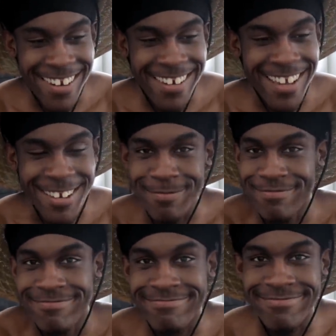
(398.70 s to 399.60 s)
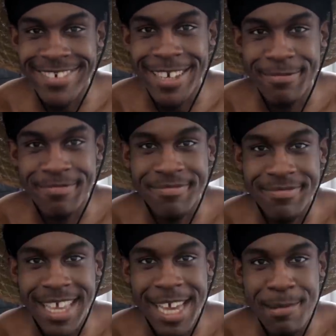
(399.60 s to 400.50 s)
yeah. Okay.
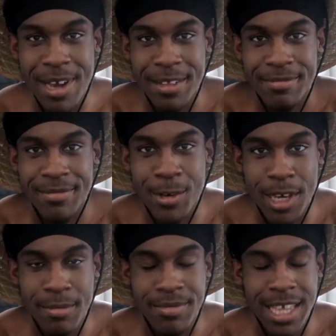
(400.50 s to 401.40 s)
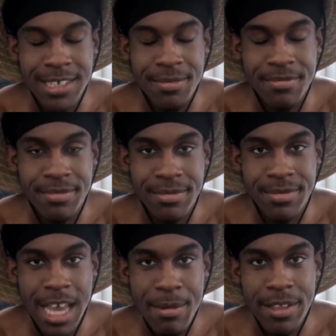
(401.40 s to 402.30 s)
Yeah, I'm gone. Okay, that's it.
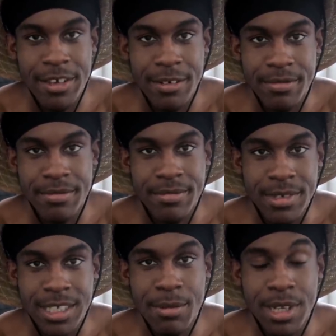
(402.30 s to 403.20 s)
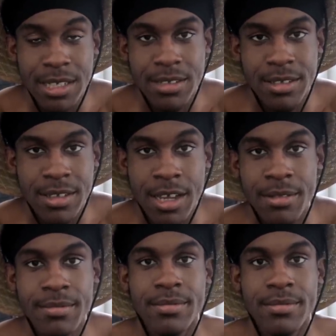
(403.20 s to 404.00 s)
I'm out of here. Stay blessed. Done.